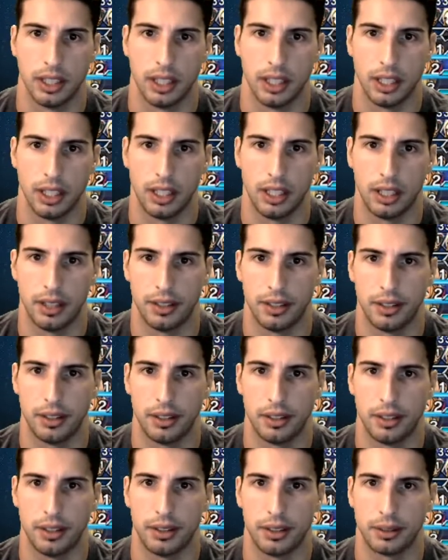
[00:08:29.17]

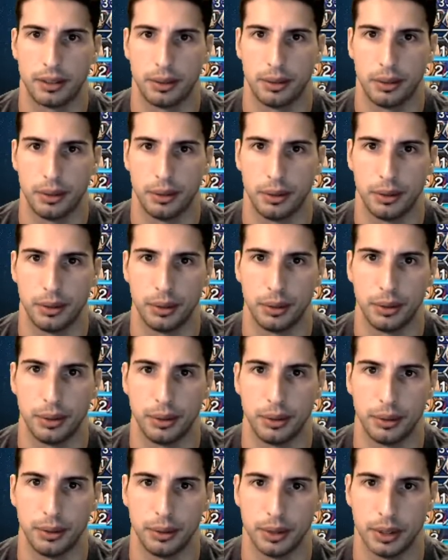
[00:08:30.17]
Uh, do do do do
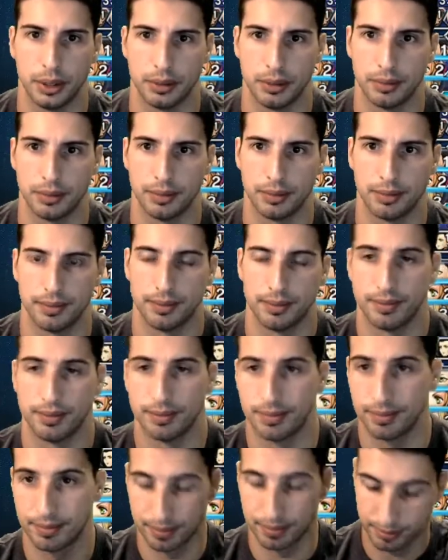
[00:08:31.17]
do.
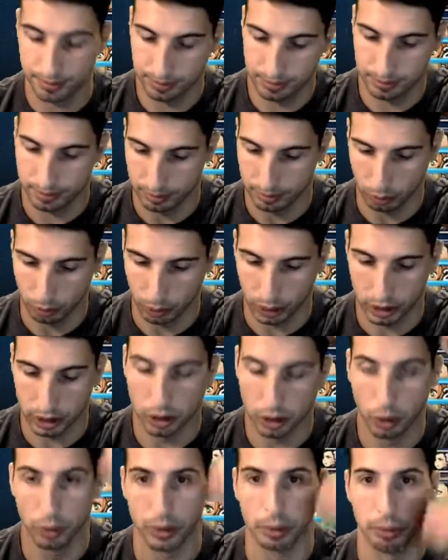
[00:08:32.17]
We're gonna go
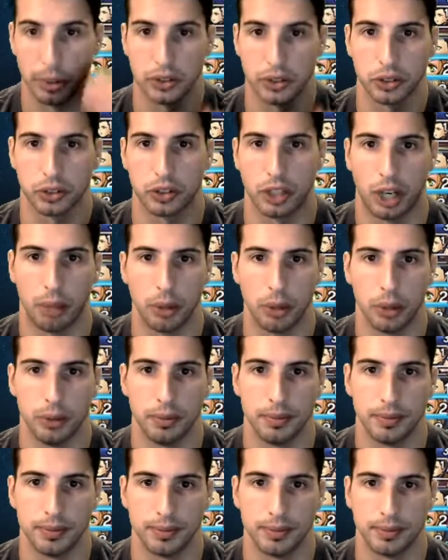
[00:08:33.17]
with Blizzard combo.
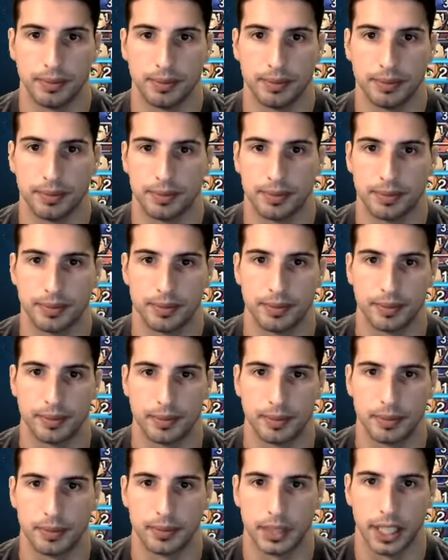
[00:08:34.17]

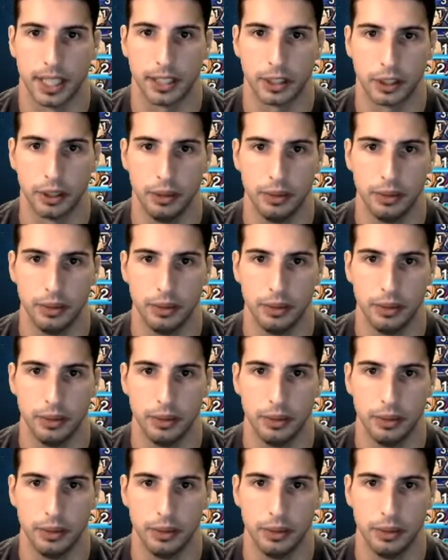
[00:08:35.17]
Thank you.